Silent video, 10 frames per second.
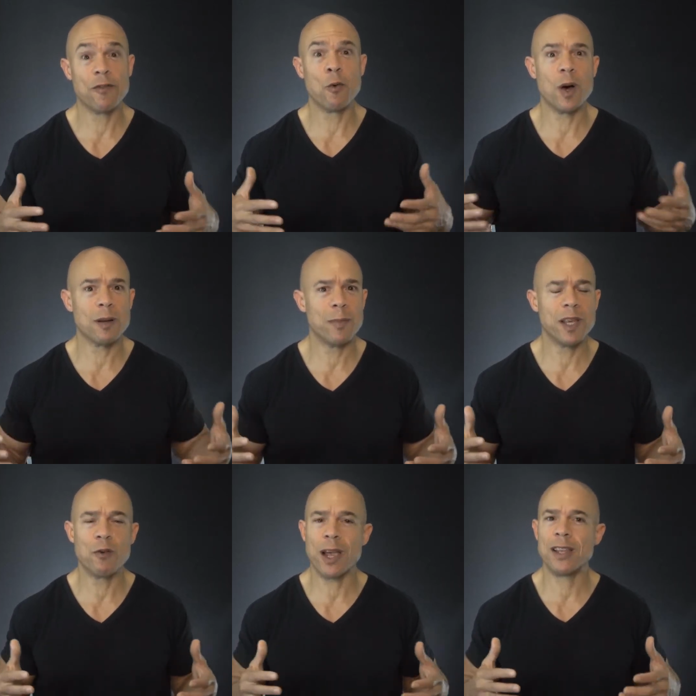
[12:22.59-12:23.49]
if you want to
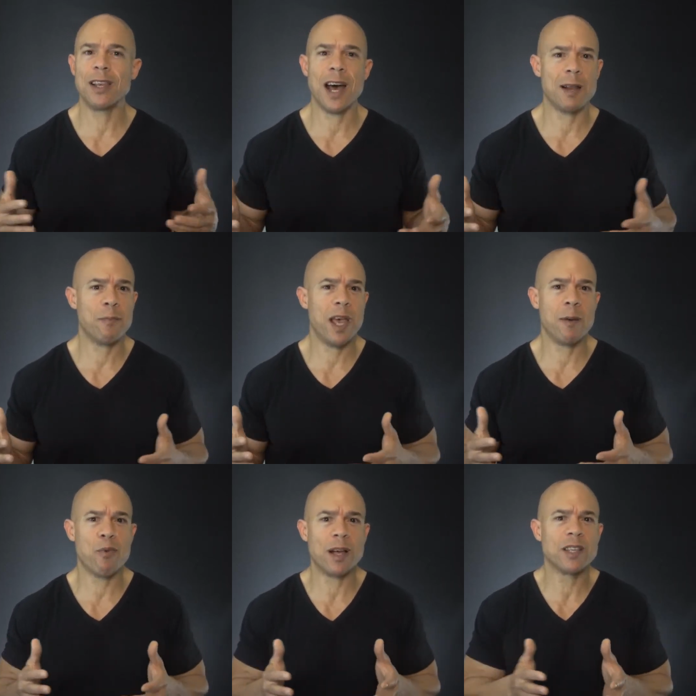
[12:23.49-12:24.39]
be great, you got to
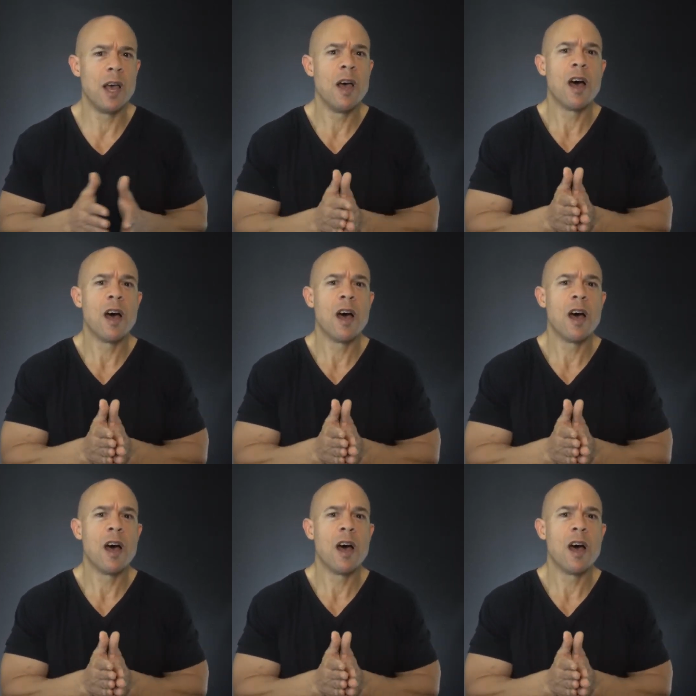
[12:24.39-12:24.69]
pay a price.